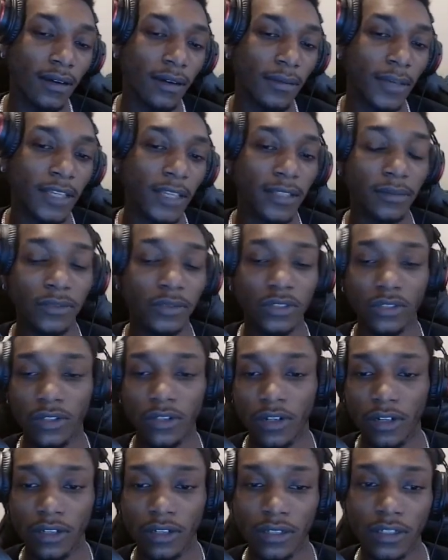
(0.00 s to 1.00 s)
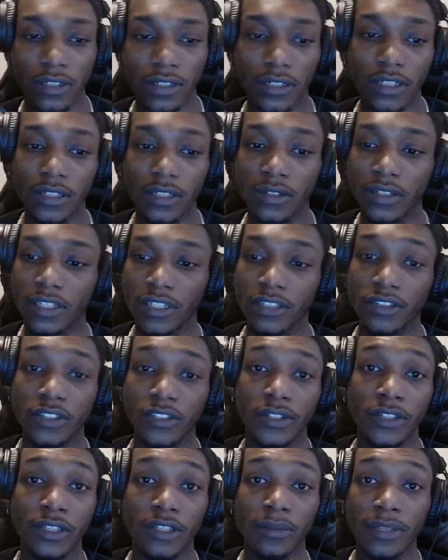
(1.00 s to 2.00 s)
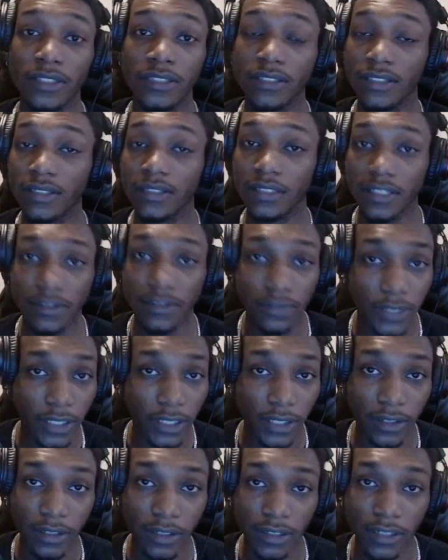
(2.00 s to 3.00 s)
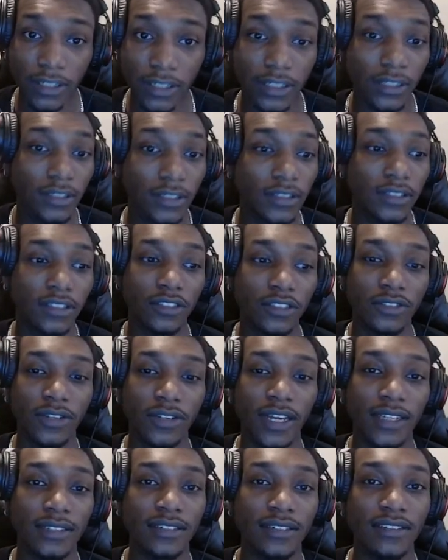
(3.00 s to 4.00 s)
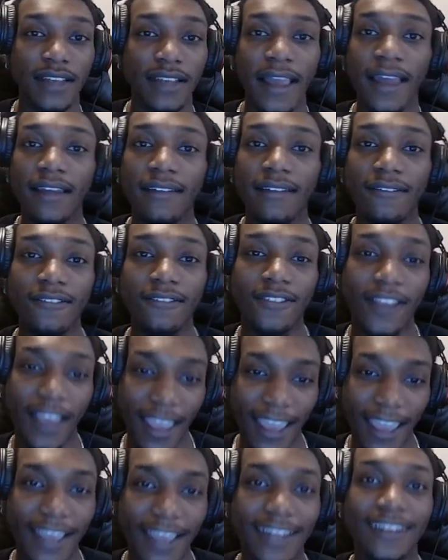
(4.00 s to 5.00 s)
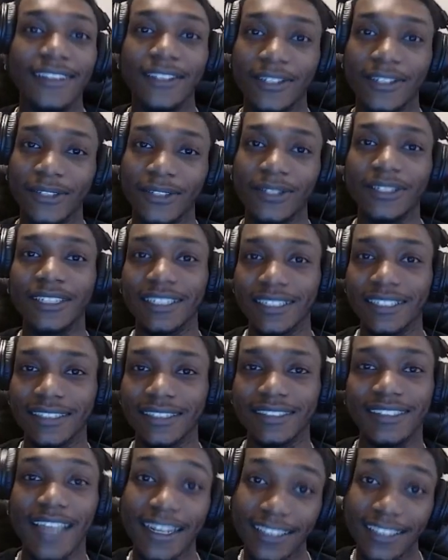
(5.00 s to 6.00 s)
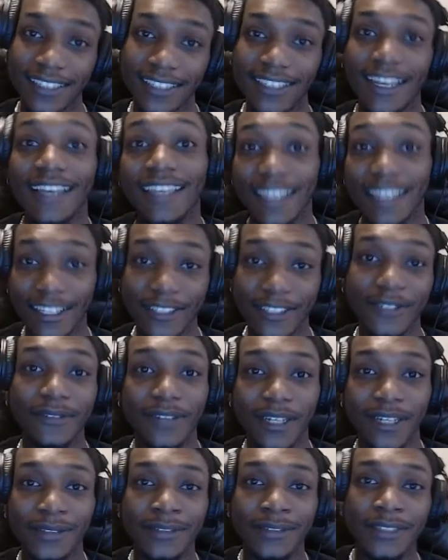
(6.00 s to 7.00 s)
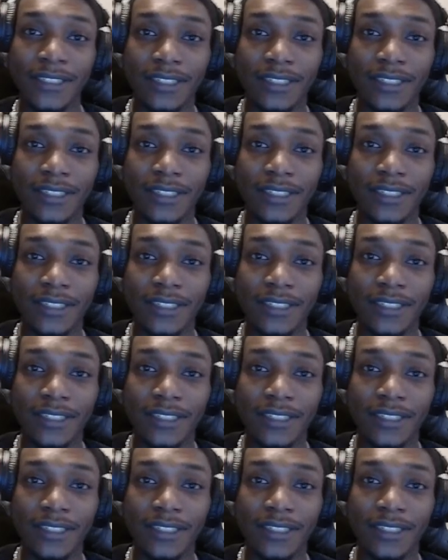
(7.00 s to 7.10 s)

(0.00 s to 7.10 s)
make them stronger. You can turn them into different cards to try to stack the hand, literally stack the deck in your favor.